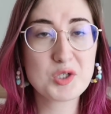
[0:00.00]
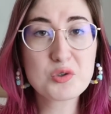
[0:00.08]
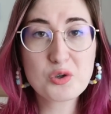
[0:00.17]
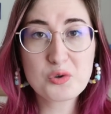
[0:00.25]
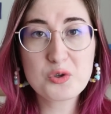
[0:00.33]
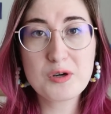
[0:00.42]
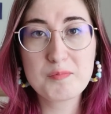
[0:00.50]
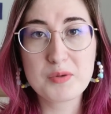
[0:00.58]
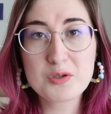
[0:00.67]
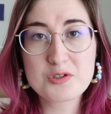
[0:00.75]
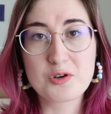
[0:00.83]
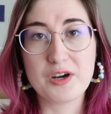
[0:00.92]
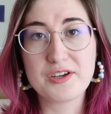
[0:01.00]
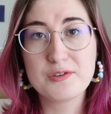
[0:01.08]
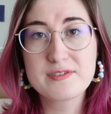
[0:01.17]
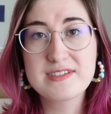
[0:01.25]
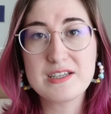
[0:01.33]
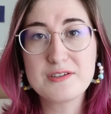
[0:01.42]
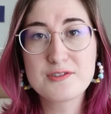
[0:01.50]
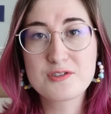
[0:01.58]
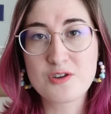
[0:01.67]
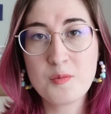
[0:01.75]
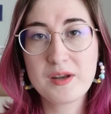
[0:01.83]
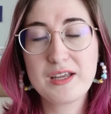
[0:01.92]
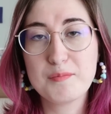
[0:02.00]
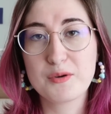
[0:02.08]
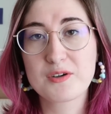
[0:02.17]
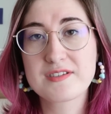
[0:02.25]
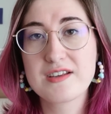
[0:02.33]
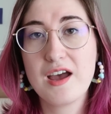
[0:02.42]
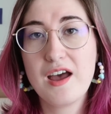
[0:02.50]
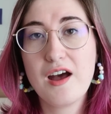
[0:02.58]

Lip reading: You'll go to a bookstore and you'll see so many books.